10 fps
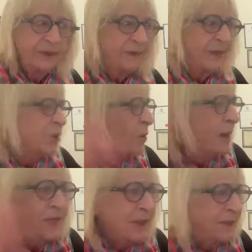there's
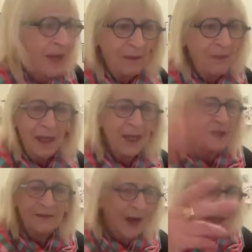always a
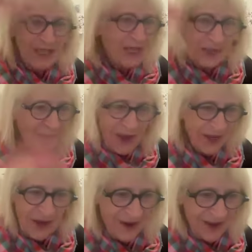million ideas
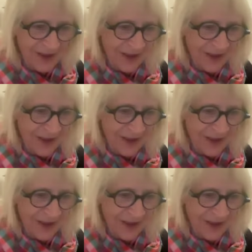floating around